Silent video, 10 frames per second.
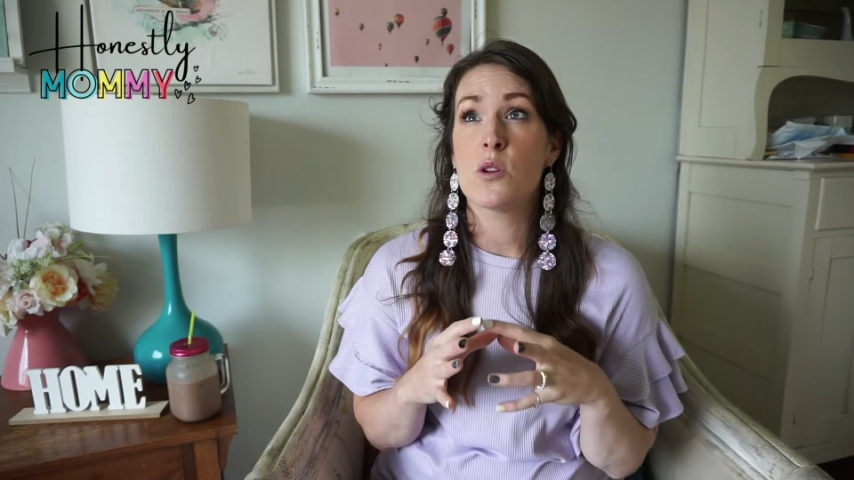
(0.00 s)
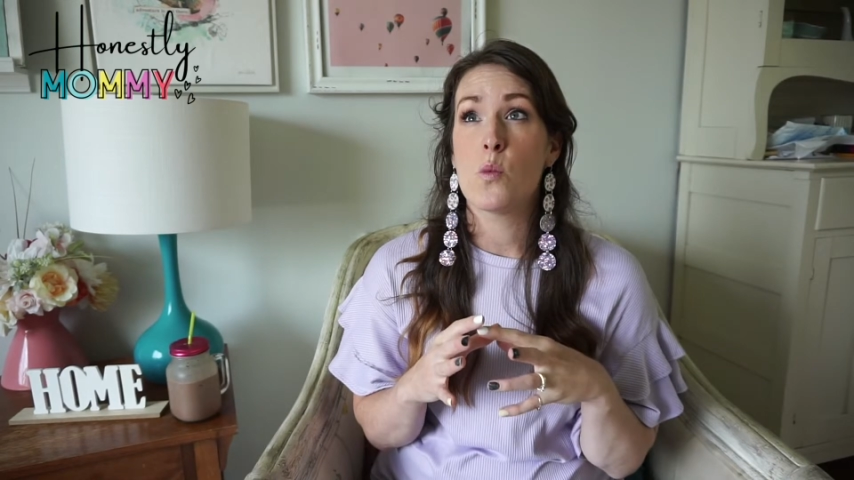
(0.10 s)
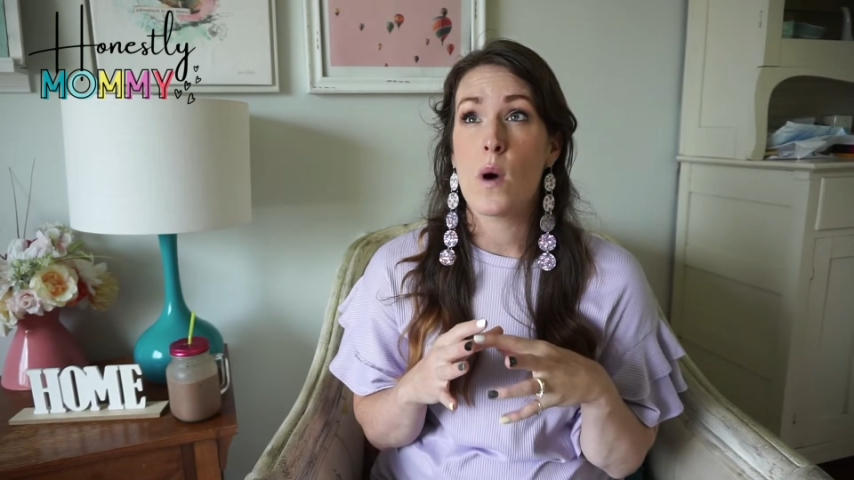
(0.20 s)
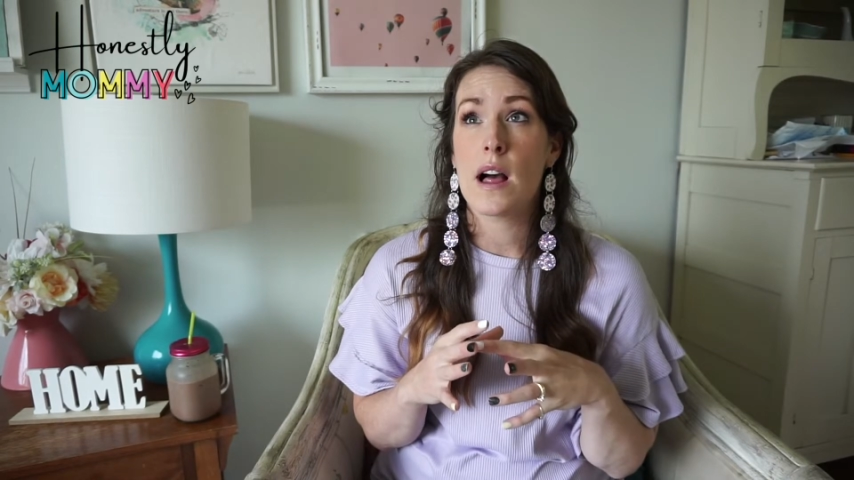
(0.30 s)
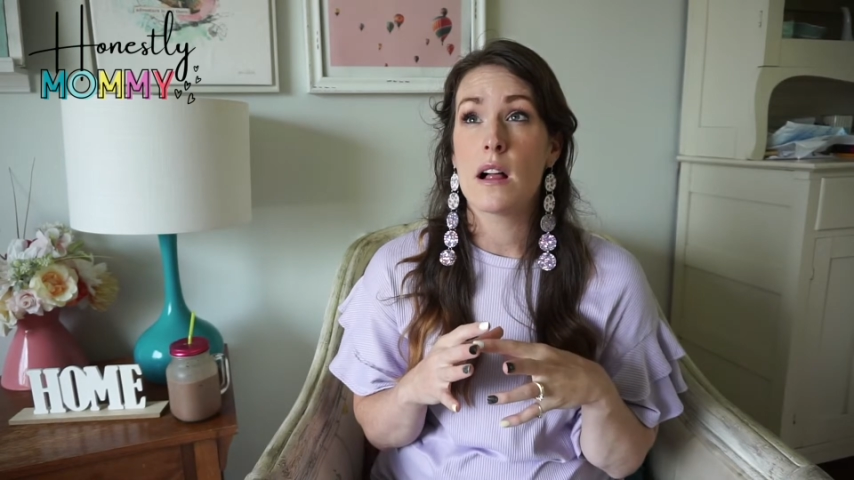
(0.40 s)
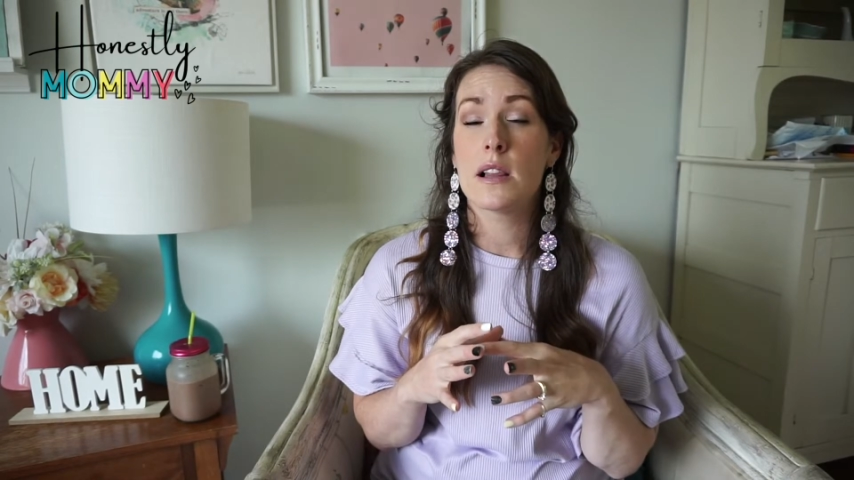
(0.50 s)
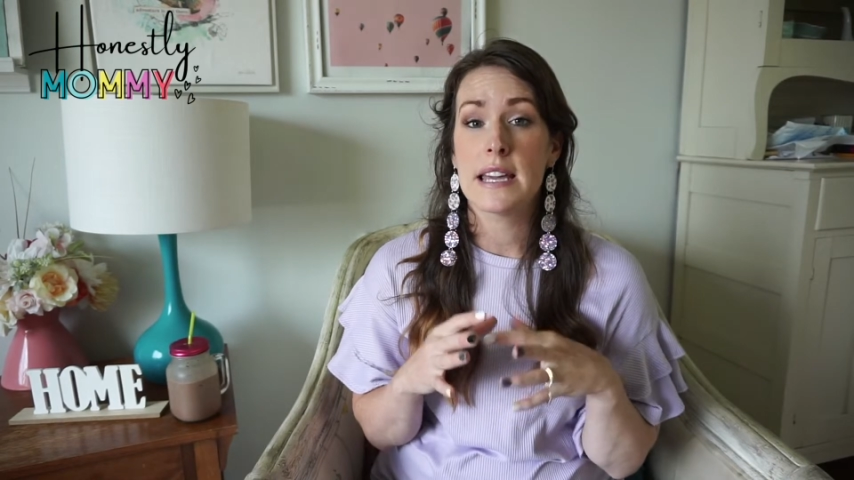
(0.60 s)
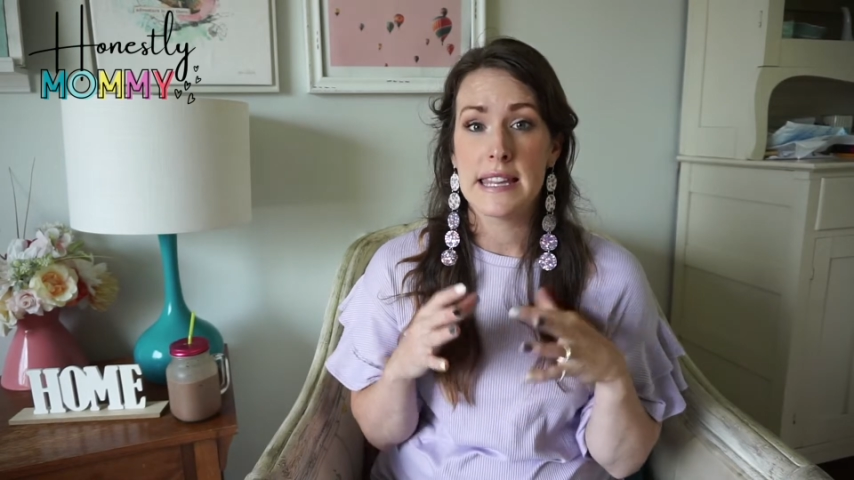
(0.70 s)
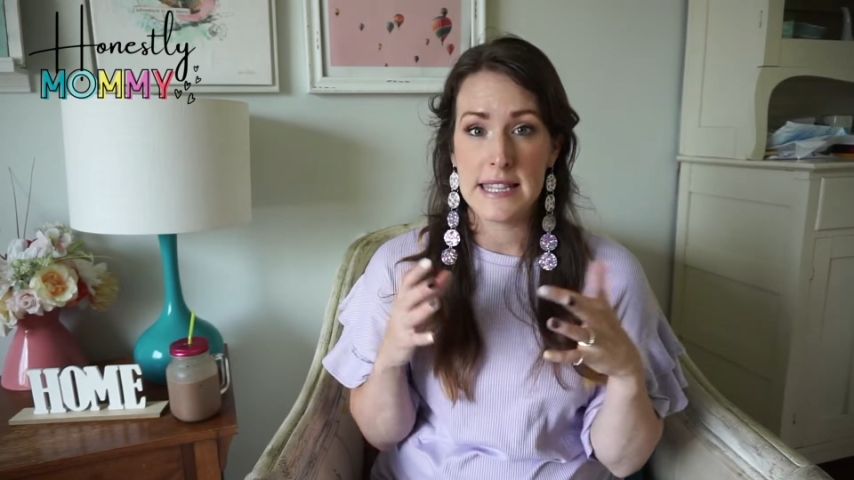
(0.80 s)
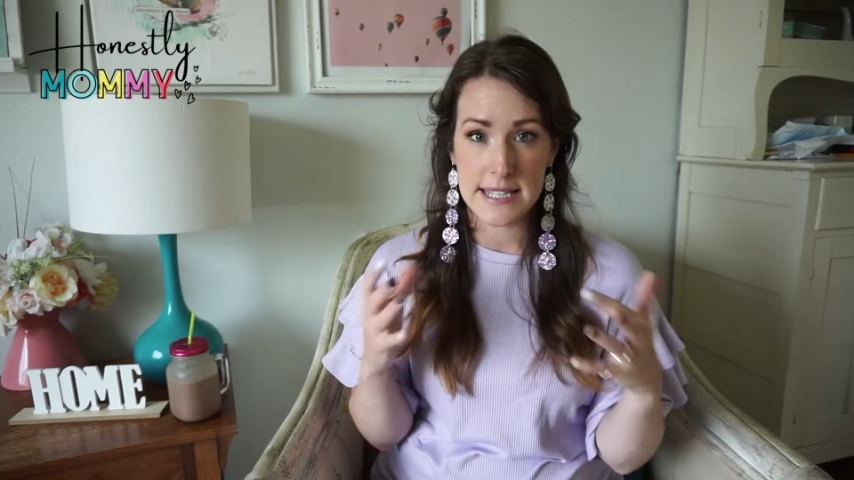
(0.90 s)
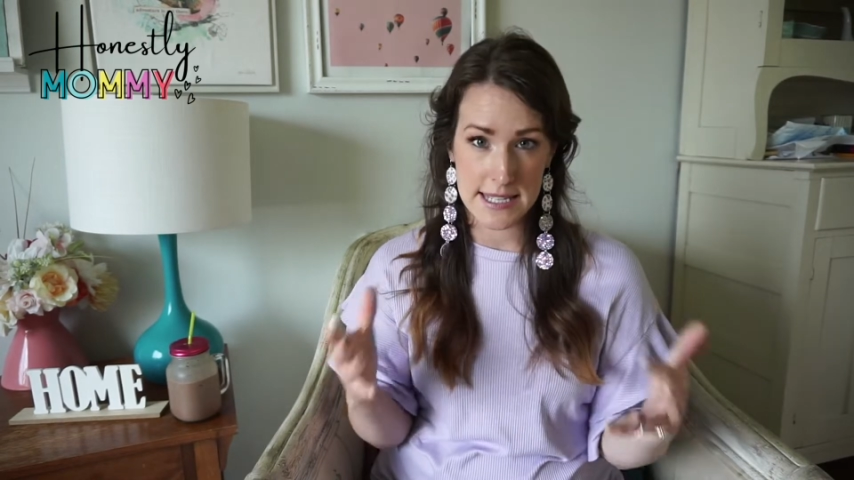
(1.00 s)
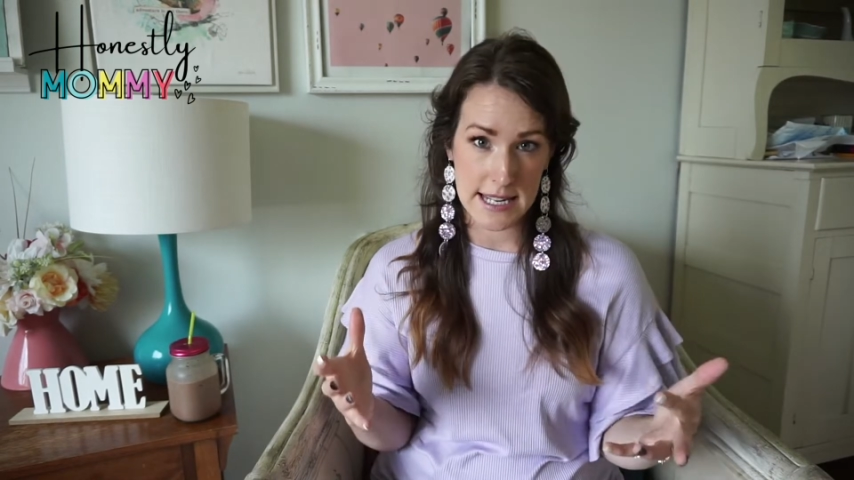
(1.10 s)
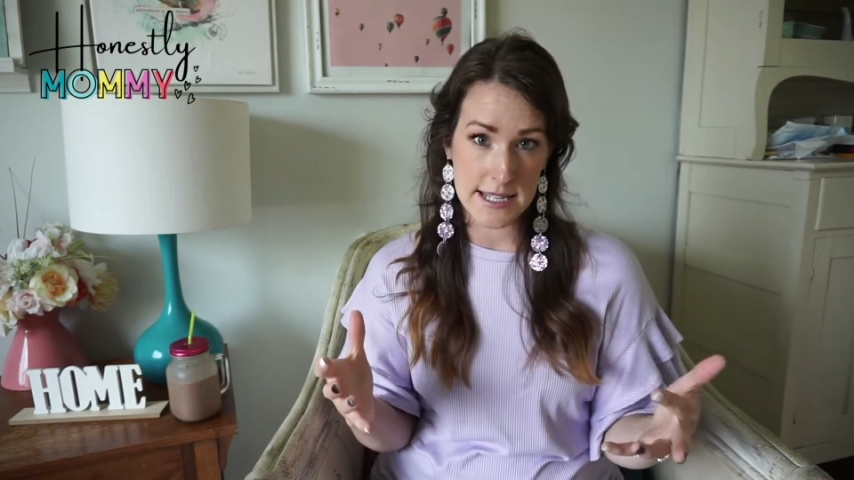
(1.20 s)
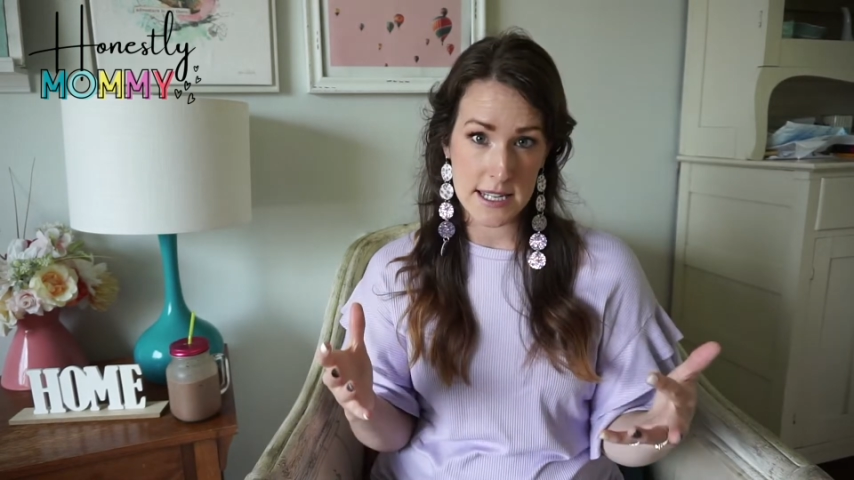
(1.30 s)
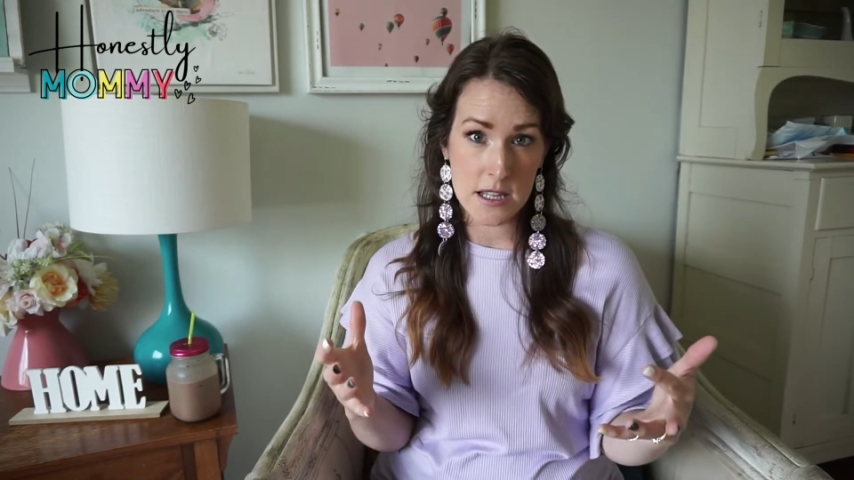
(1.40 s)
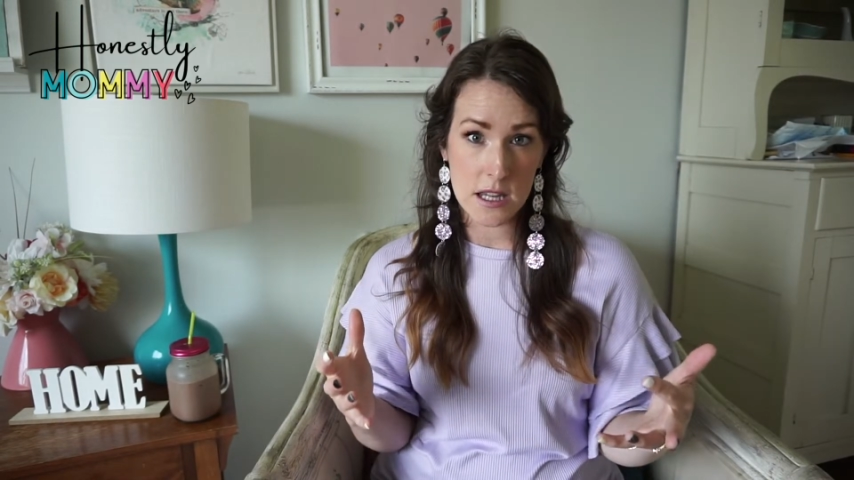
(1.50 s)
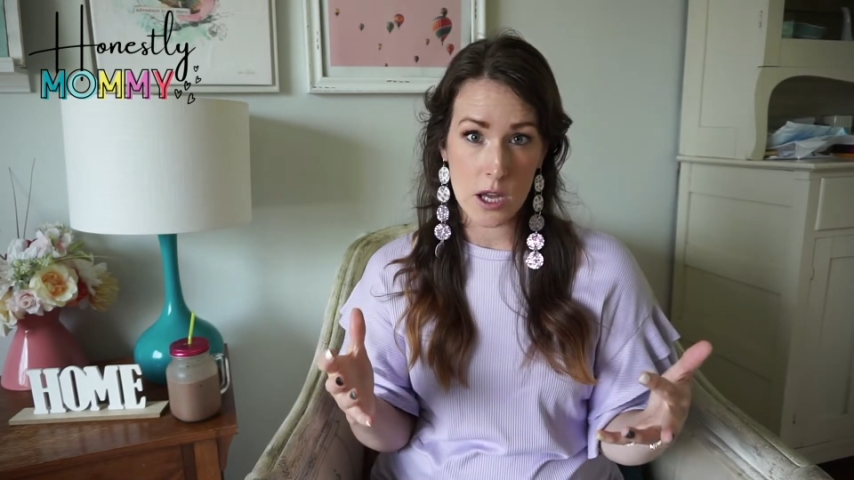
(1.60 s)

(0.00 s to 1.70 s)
well in the season